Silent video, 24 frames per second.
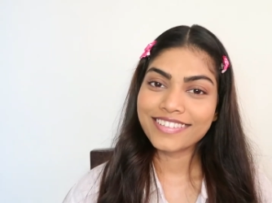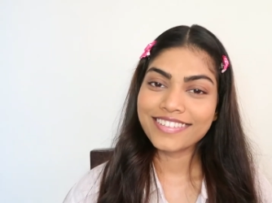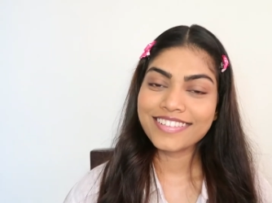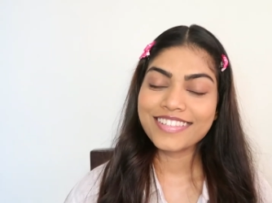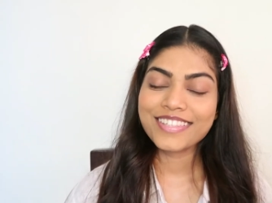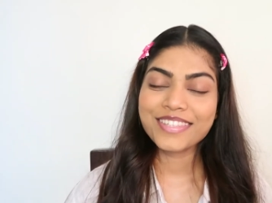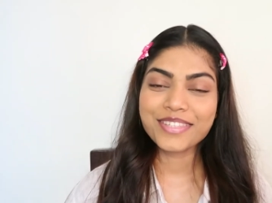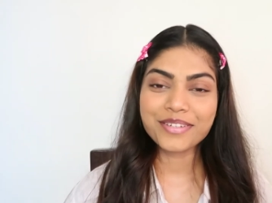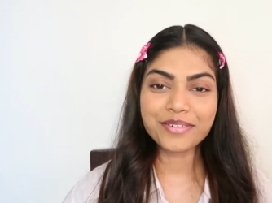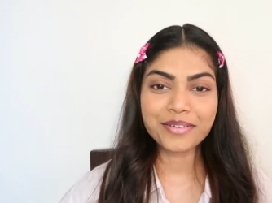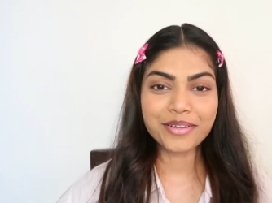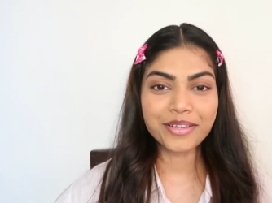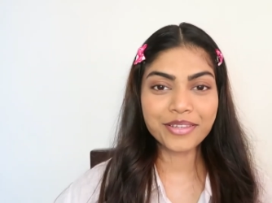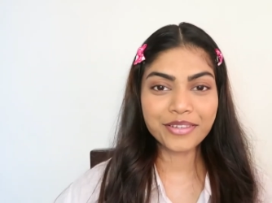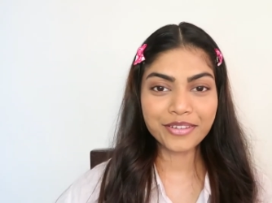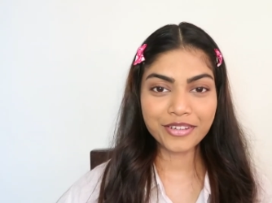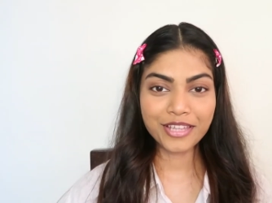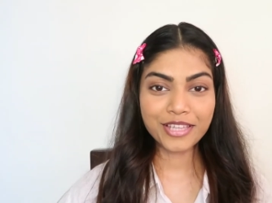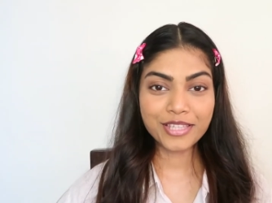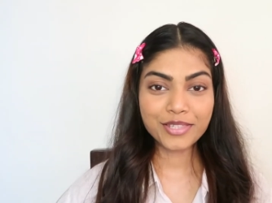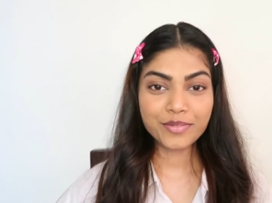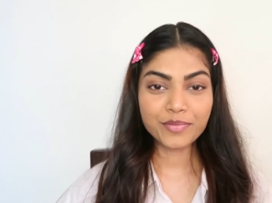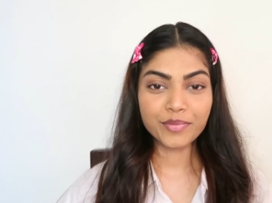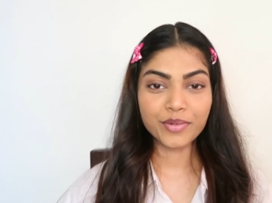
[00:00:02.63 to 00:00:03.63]
So in
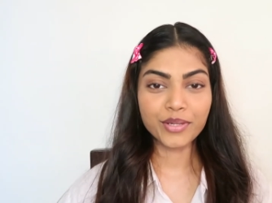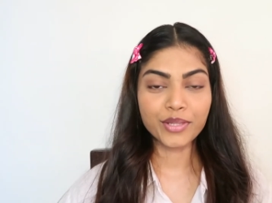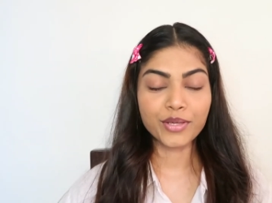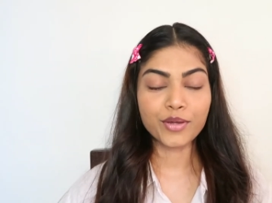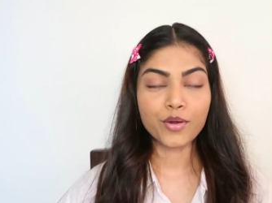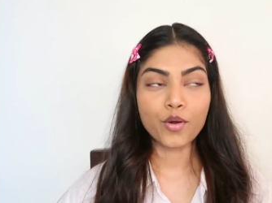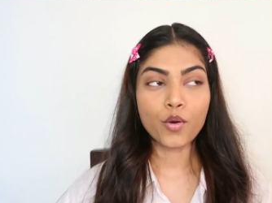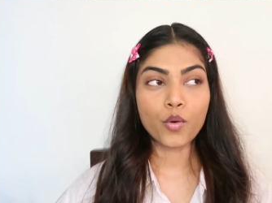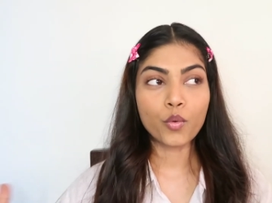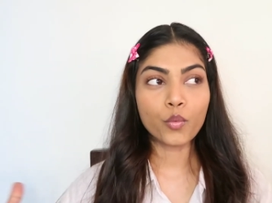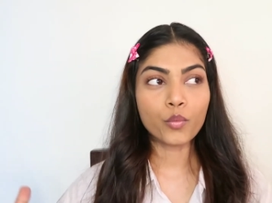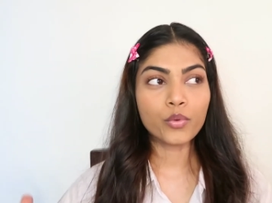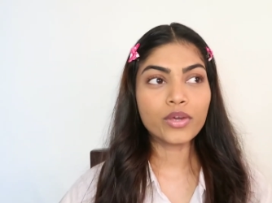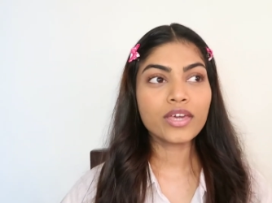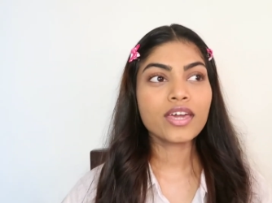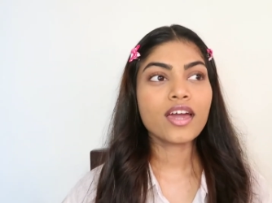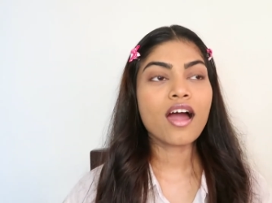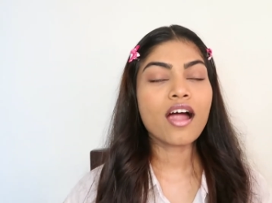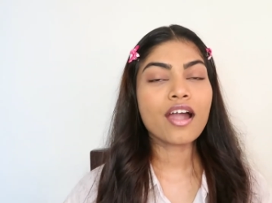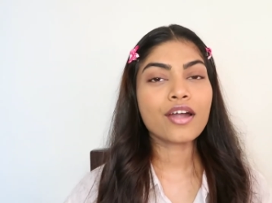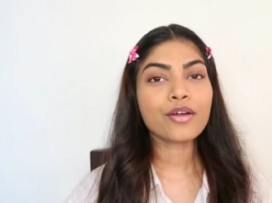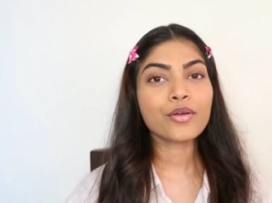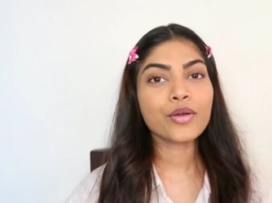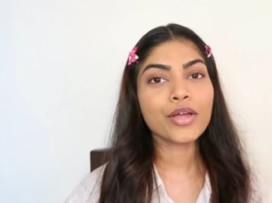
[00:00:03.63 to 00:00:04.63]
today's video we
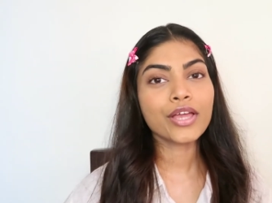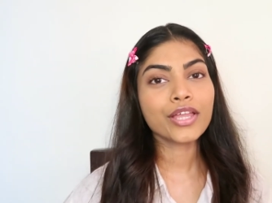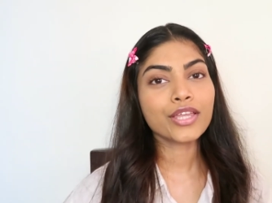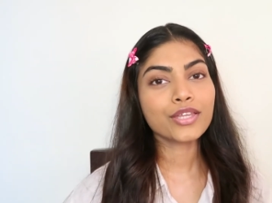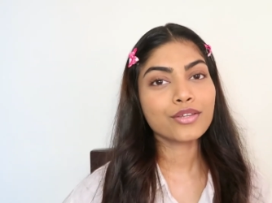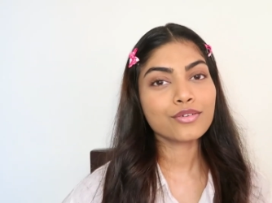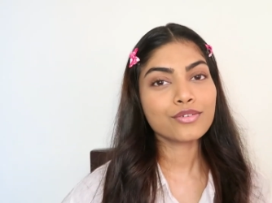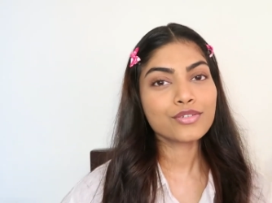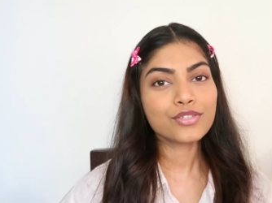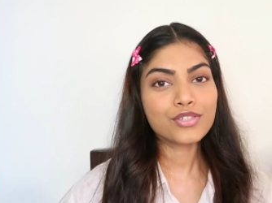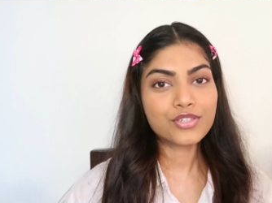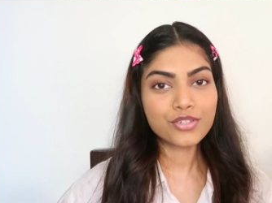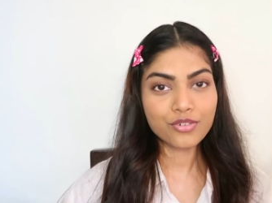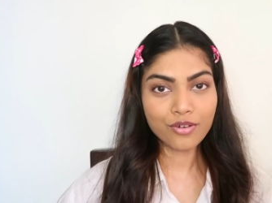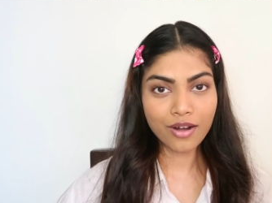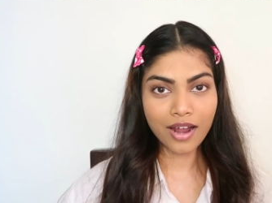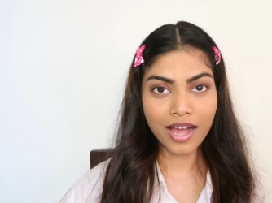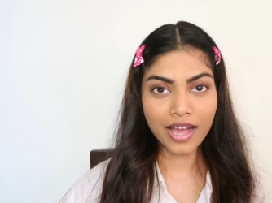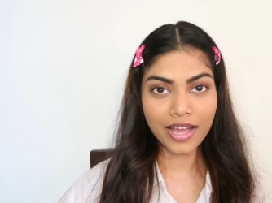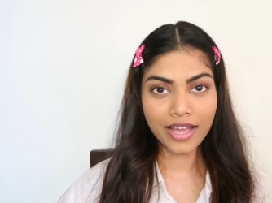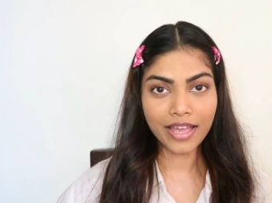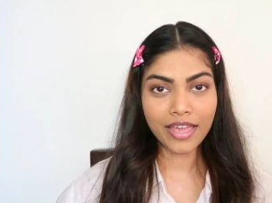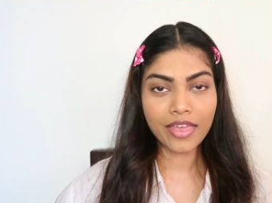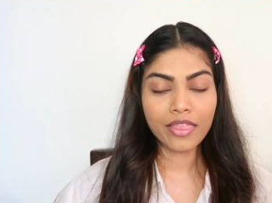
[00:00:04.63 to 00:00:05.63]
are going to
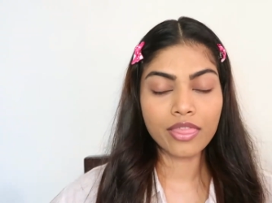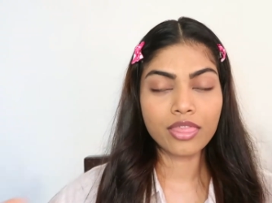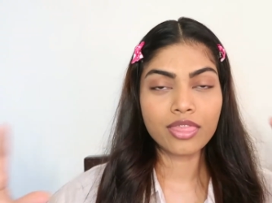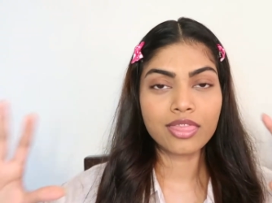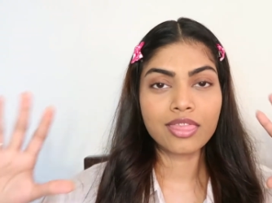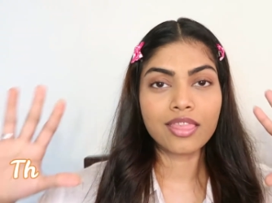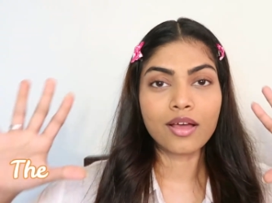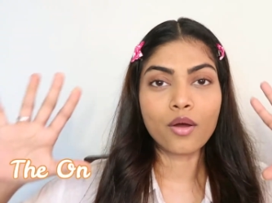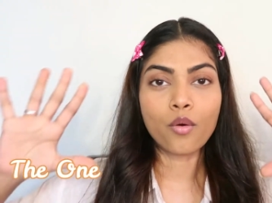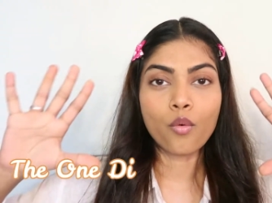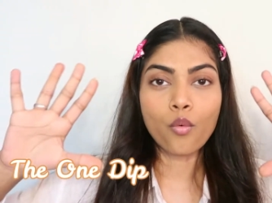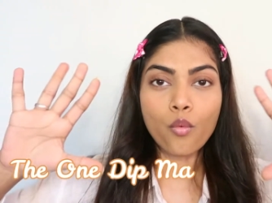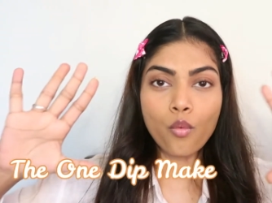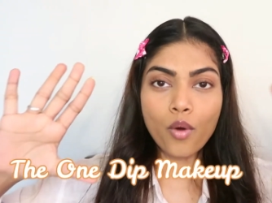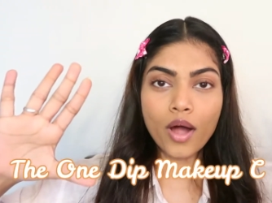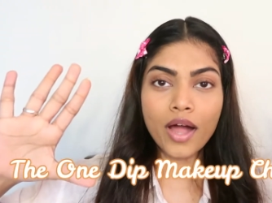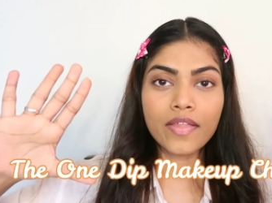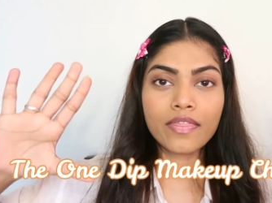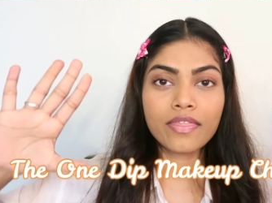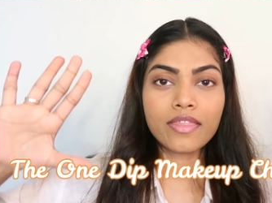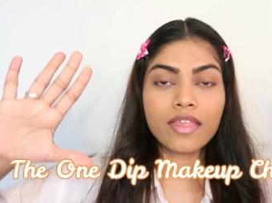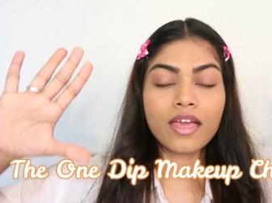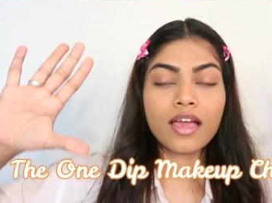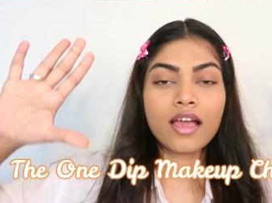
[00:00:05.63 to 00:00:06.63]
try the
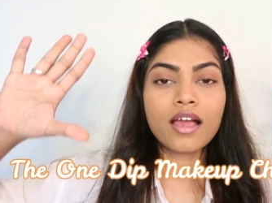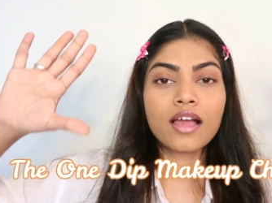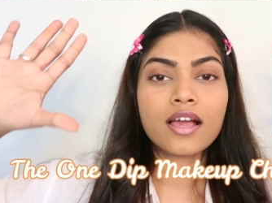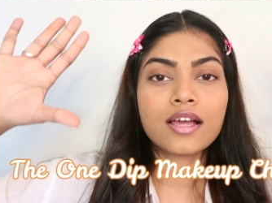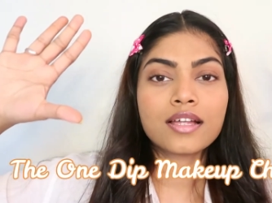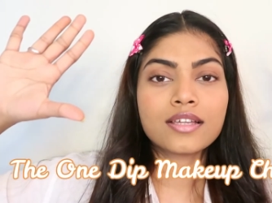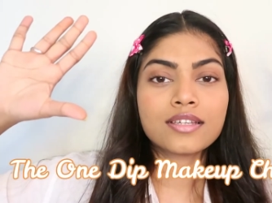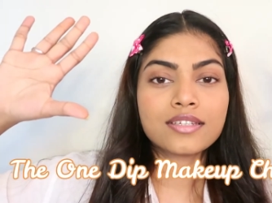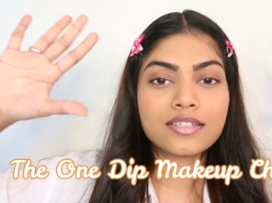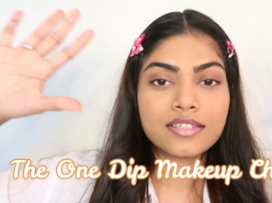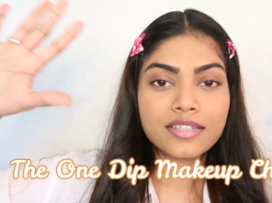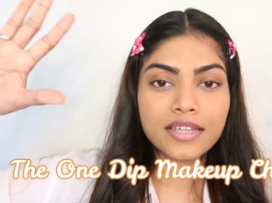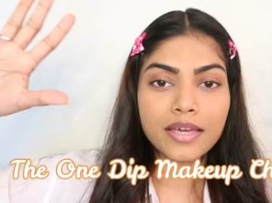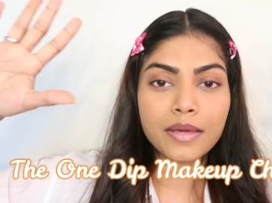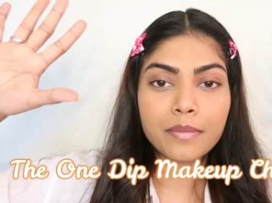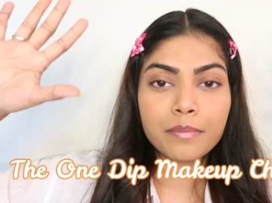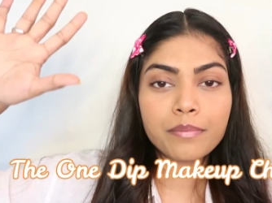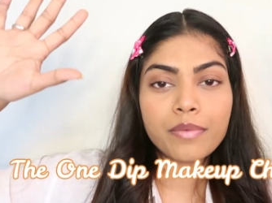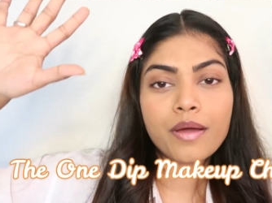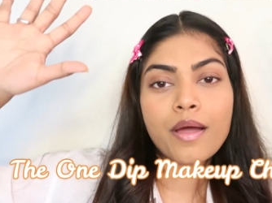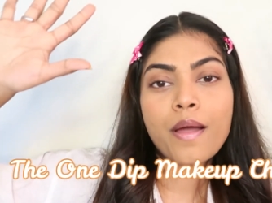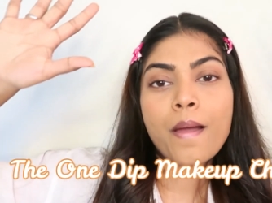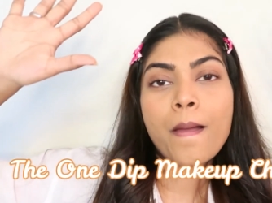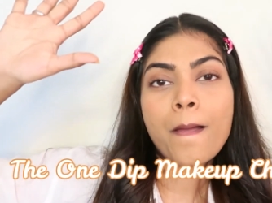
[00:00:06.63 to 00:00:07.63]
one dip
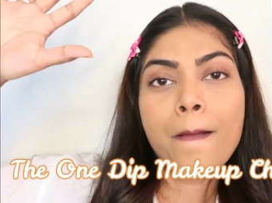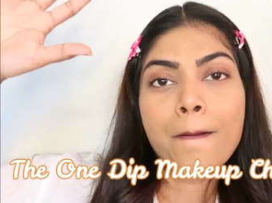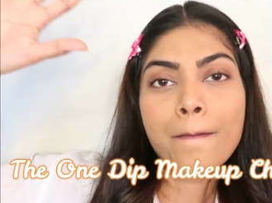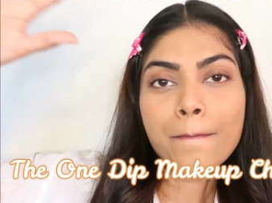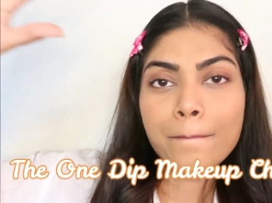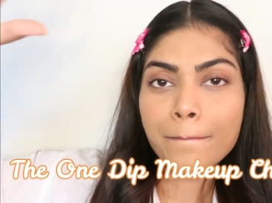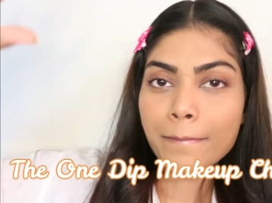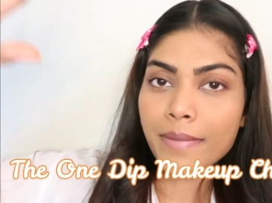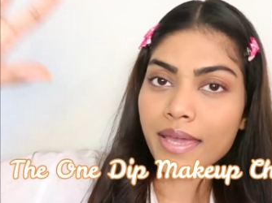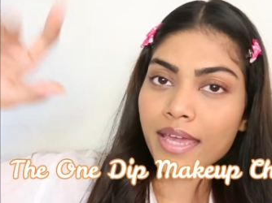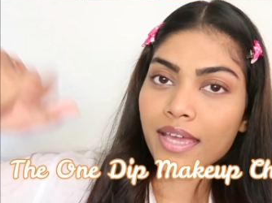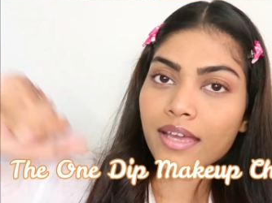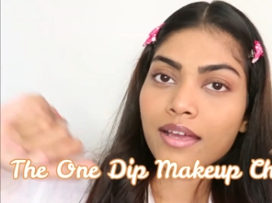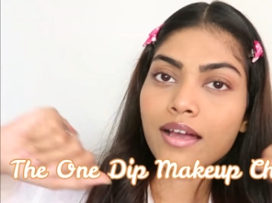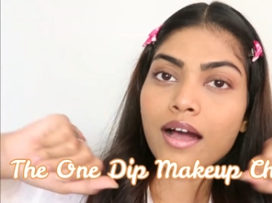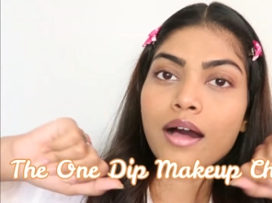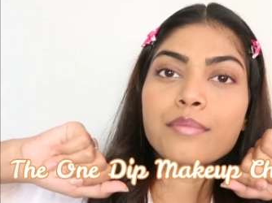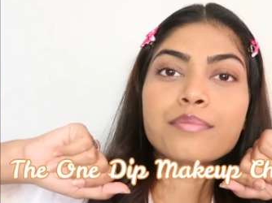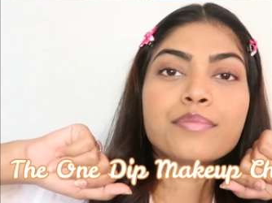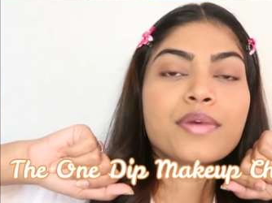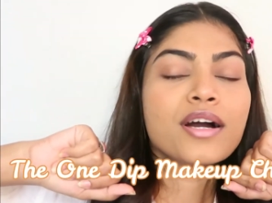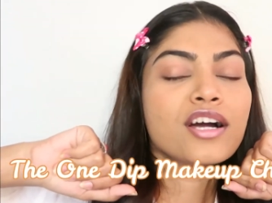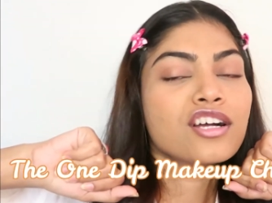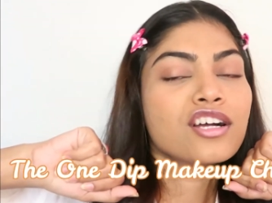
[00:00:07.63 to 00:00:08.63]
makeup